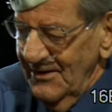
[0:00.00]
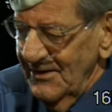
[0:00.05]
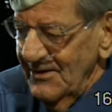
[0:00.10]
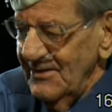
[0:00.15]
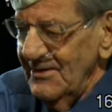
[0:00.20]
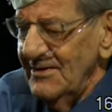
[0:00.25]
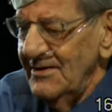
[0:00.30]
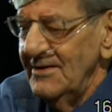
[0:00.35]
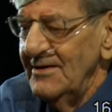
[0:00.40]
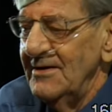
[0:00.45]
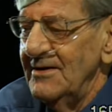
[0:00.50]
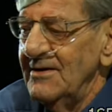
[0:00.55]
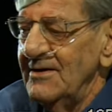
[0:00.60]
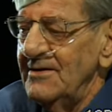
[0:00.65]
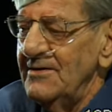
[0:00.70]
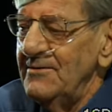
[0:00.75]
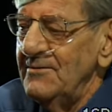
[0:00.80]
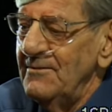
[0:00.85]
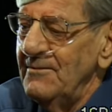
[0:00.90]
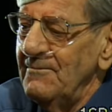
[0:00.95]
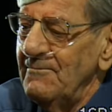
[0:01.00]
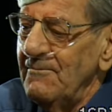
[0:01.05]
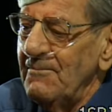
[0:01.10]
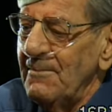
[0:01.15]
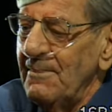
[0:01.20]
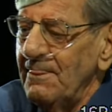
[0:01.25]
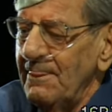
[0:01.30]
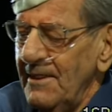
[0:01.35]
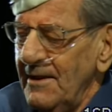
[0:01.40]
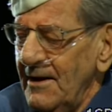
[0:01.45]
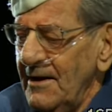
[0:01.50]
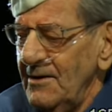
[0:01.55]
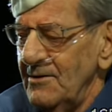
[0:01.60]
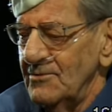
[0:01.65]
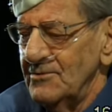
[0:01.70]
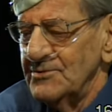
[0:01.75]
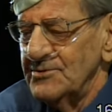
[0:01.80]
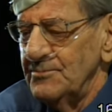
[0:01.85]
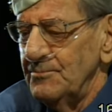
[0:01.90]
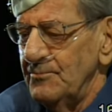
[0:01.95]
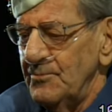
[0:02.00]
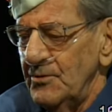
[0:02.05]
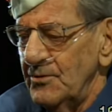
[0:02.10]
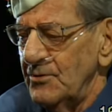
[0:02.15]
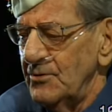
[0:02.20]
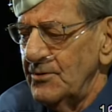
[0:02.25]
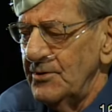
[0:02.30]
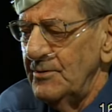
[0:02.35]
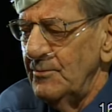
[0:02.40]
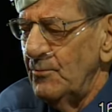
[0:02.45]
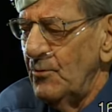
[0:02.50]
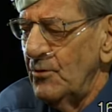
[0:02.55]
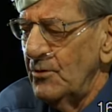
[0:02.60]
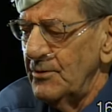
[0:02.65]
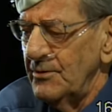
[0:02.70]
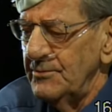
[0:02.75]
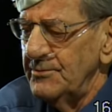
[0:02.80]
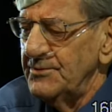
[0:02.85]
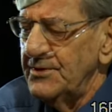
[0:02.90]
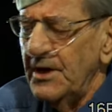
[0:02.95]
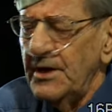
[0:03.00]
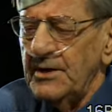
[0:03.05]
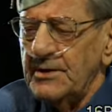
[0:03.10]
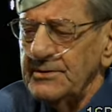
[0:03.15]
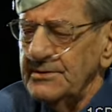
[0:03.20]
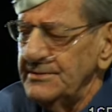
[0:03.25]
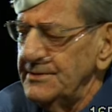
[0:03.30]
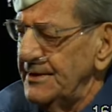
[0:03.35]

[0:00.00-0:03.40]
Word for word: And I don't know, it was early in the morning, darker hell.